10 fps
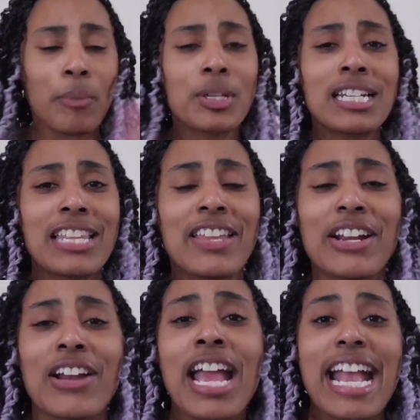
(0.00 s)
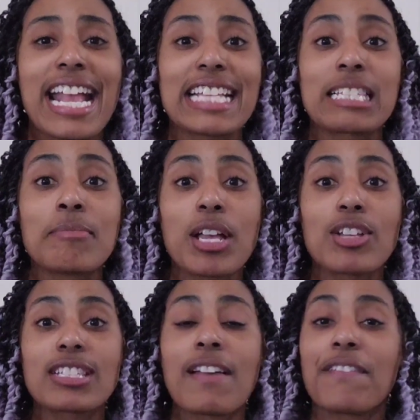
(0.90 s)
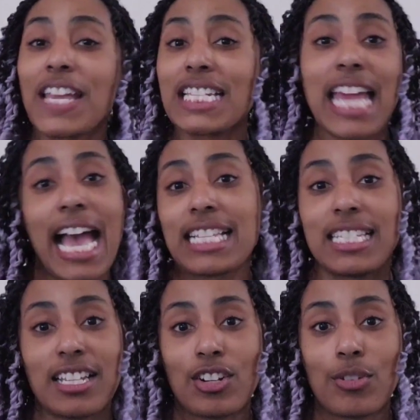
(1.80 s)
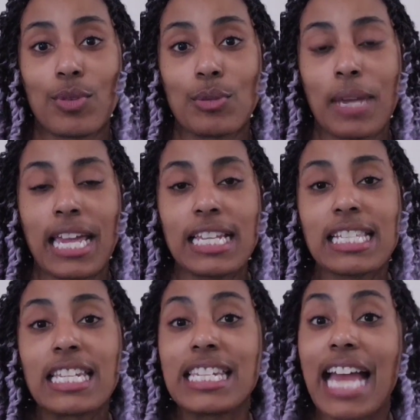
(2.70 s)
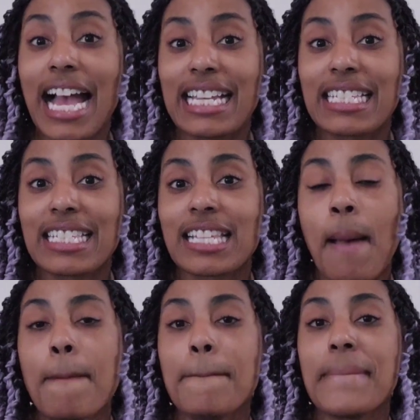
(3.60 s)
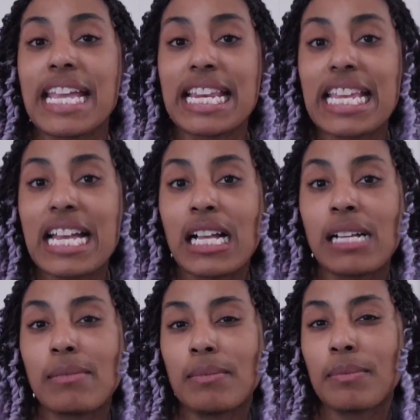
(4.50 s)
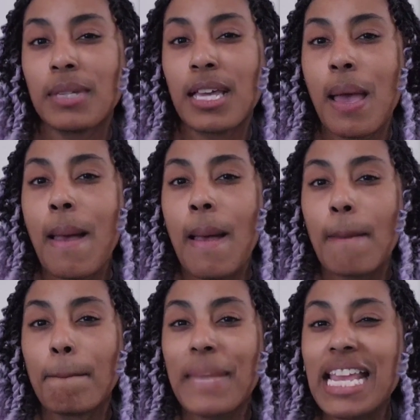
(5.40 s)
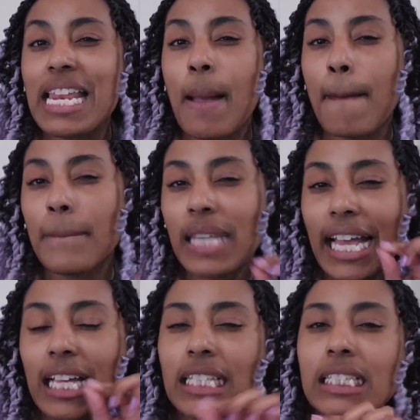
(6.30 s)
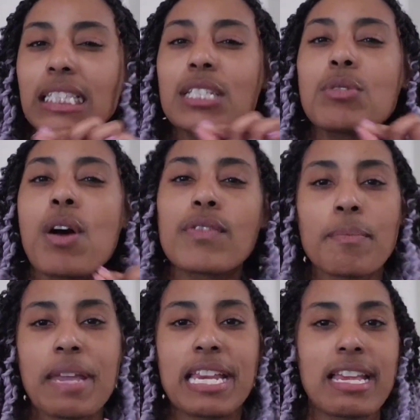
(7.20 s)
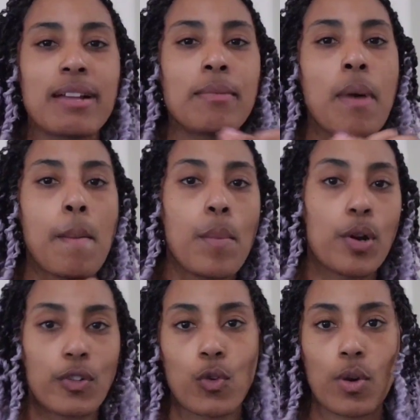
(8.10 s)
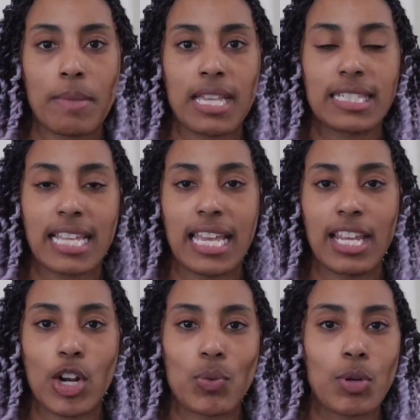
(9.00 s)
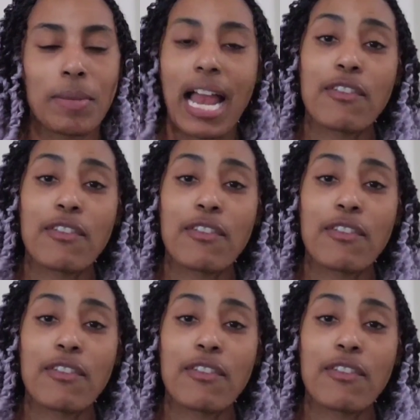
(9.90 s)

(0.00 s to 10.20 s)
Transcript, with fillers: I put it in there. It smells fantastic in her room. It is a nice medium, medium, like little over medium performing scent in her room.